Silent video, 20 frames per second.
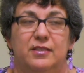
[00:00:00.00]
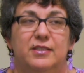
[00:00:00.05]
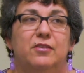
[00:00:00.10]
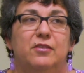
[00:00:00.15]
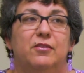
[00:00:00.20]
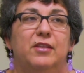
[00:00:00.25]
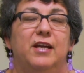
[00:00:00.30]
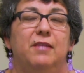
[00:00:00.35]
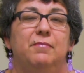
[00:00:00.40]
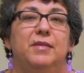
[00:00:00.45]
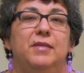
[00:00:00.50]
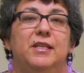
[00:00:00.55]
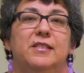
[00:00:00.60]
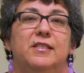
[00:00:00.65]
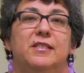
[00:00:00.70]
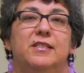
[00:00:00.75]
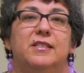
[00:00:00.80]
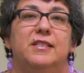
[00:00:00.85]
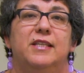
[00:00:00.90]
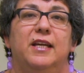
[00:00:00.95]
So that
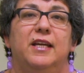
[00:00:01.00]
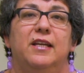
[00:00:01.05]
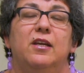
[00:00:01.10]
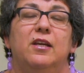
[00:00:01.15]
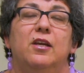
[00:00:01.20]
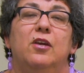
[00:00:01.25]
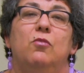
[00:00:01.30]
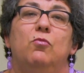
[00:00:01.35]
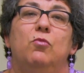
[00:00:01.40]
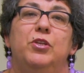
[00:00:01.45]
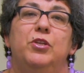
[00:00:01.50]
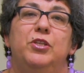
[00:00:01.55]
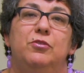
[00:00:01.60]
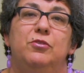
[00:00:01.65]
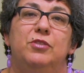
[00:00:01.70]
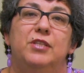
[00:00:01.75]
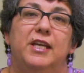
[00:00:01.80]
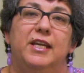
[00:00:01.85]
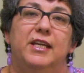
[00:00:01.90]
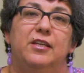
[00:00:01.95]
means that when you
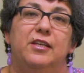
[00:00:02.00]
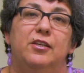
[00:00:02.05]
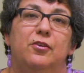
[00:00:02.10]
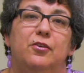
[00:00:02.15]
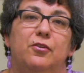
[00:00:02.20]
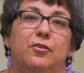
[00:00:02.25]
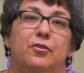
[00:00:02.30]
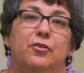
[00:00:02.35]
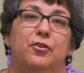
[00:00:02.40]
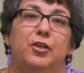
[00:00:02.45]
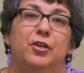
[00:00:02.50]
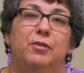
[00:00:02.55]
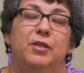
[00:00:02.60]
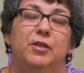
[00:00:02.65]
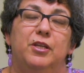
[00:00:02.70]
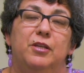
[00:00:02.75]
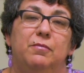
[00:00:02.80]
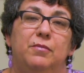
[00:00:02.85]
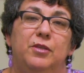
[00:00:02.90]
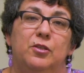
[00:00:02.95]
take your
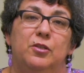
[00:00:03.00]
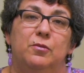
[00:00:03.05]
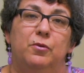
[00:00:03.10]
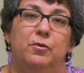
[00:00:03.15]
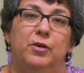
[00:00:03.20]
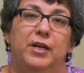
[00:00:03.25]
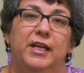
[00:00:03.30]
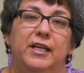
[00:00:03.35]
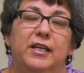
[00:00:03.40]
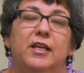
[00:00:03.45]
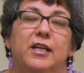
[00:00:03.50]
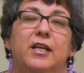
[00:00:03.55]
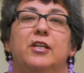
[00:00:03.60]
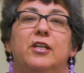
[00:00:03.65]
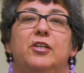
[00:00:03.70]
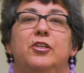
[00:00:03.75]
30-minute meal break,